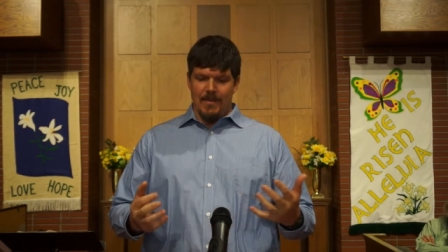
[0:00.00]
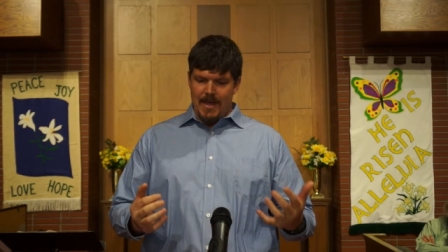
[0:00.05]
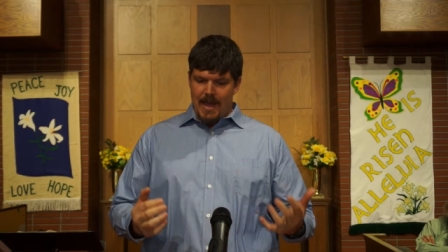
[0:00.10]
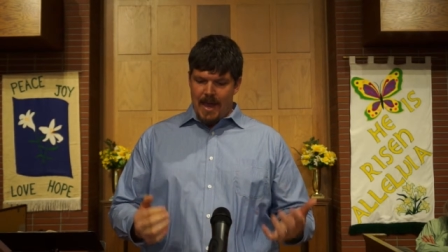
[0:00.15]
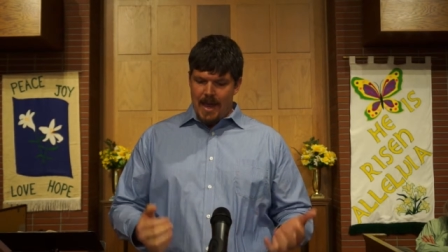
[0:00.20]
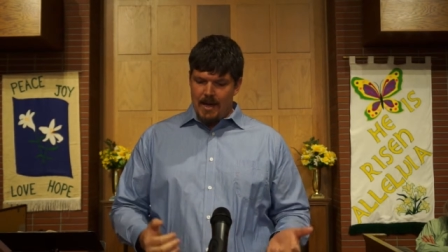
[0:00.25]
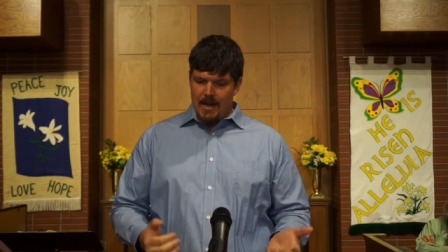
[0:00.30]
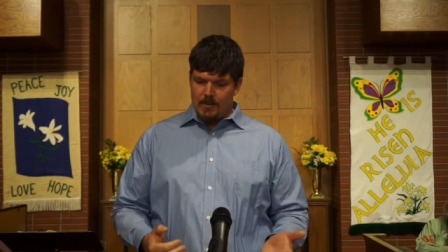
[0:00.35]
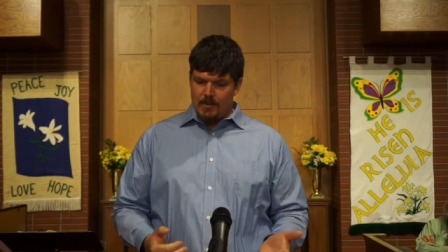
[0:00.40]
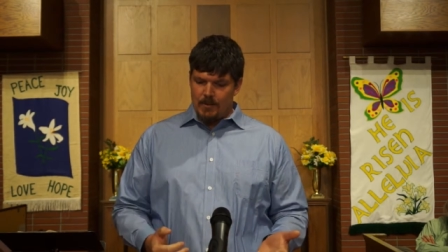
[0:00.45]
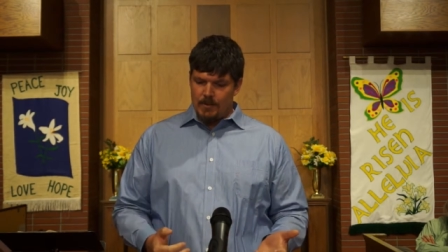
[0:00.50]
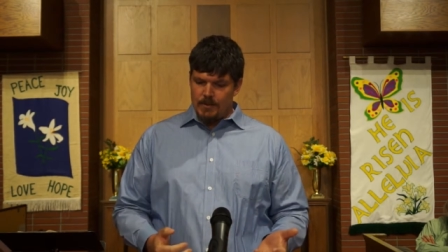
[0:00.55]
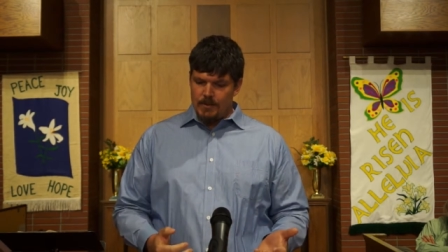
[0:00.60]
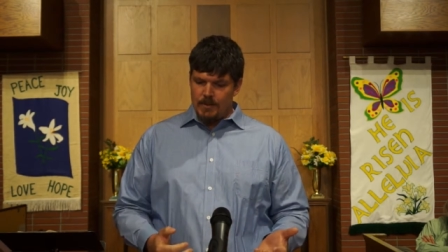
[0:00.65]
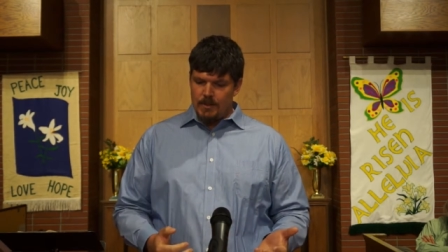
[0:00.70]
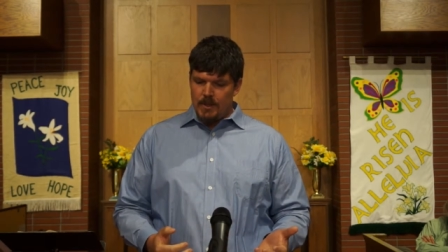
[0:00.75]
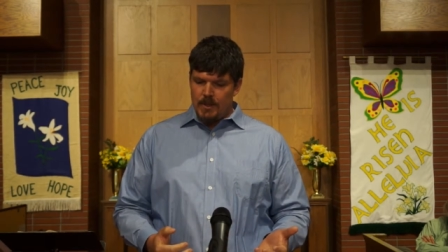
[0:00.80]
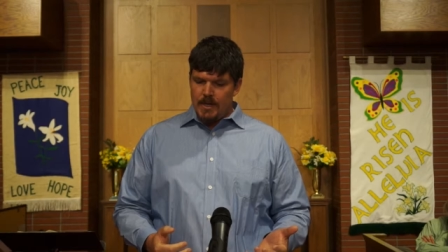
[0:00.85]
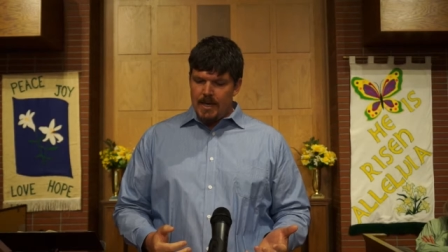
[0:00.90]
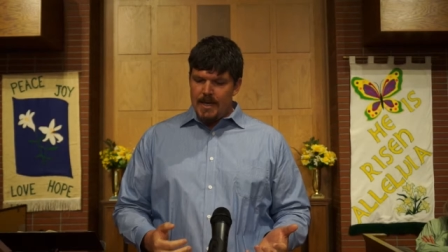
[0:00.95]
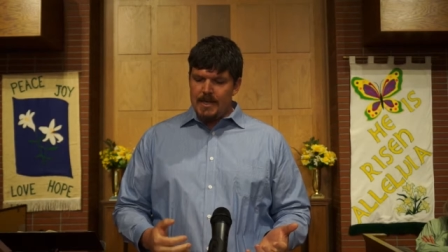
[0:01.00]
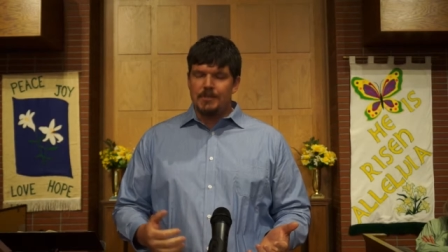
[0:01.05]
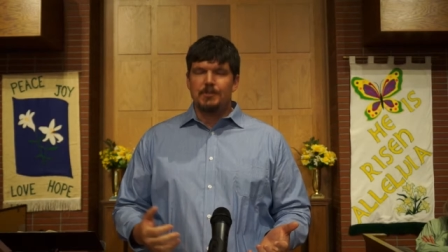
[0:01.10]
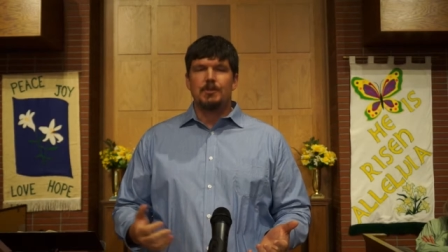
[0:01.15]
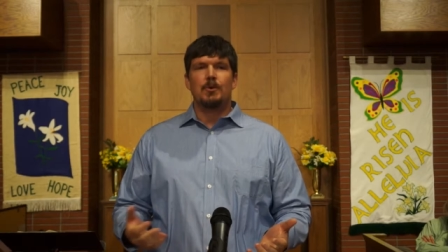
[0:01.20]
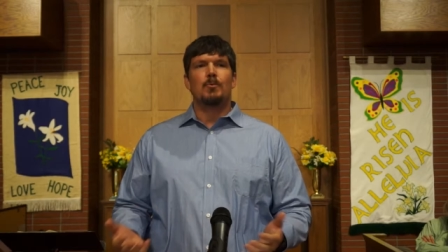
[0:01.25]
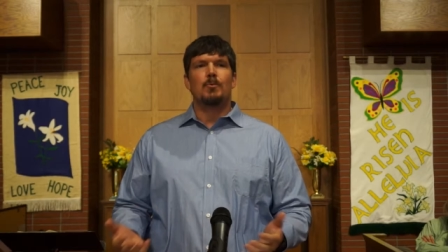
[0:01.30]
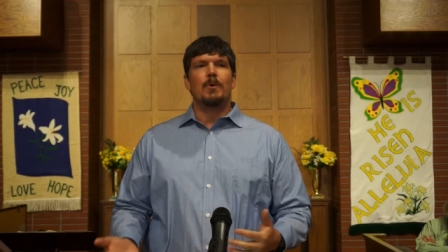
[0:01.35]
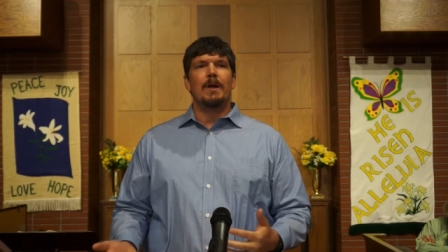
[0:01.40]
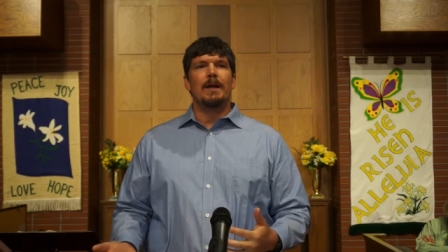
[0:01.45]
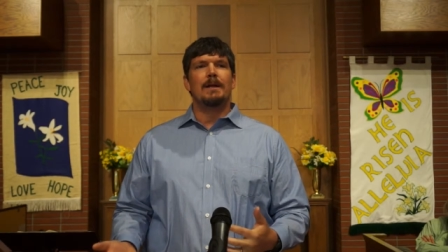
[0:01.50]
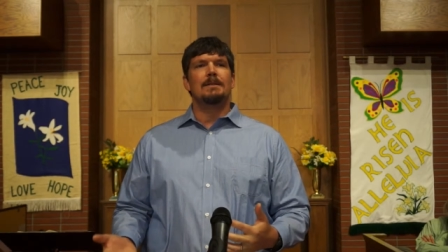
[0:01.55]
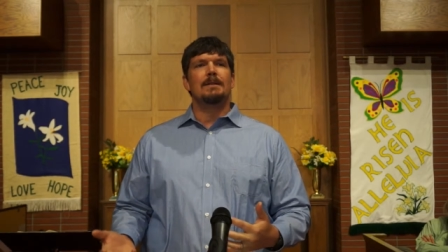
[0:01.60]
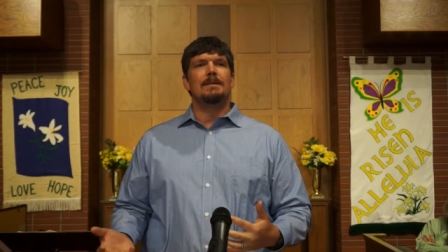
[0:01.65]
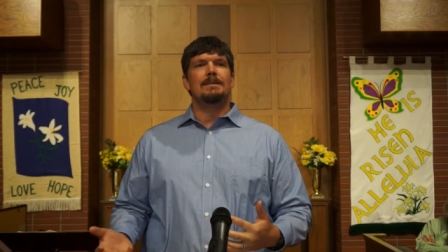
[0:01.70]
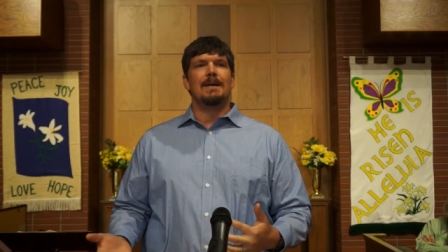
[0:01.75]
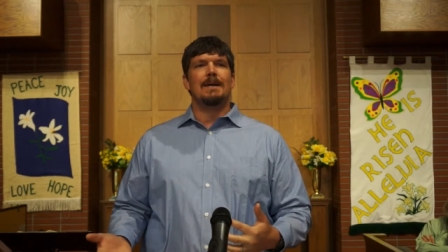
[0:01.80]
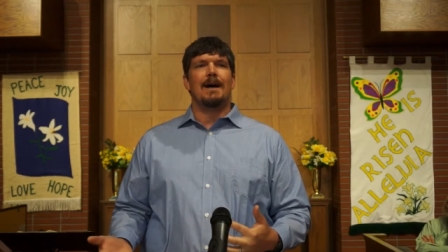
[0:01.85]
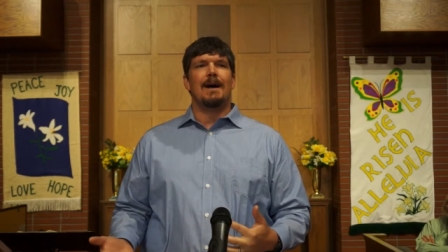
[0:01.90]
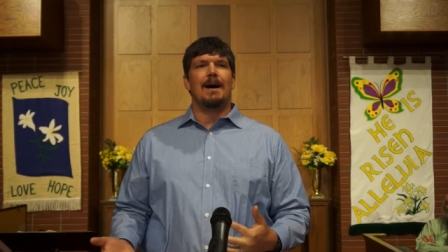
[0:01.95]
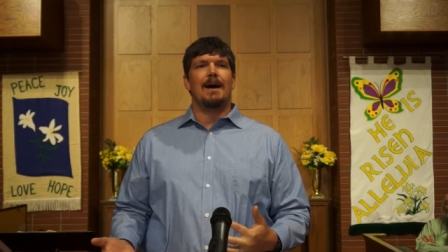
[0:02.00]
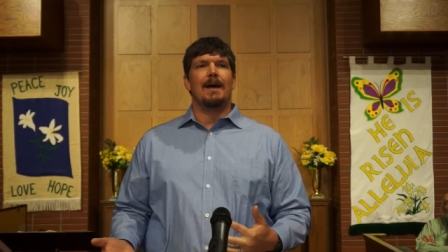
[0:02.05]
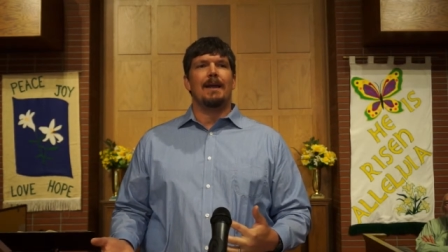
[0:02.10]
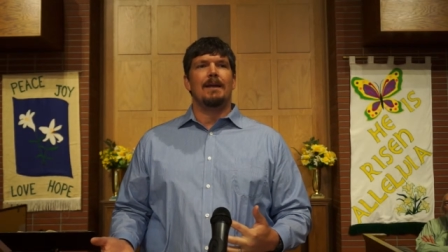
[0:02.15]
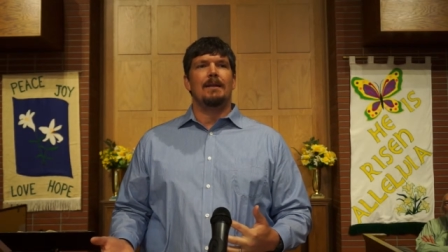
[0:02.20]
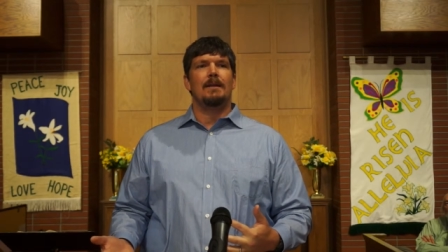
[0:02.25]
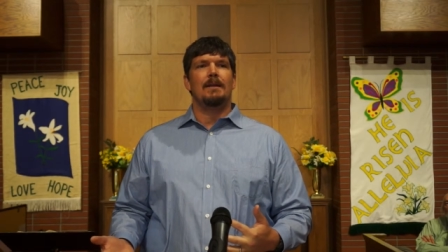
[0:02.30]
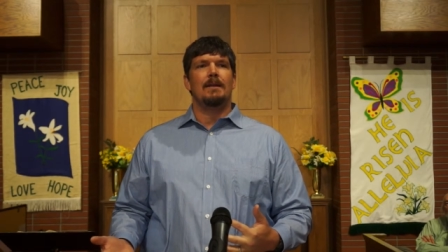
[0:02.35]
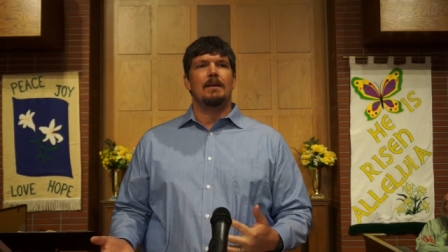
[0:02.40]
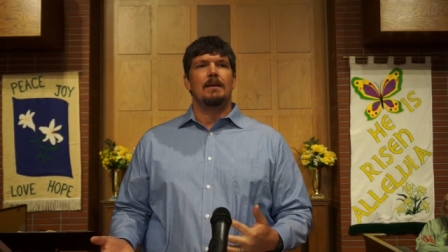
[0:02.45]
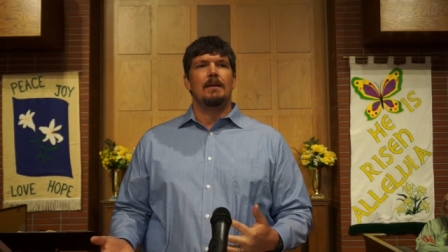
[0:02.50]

the animals is directly tied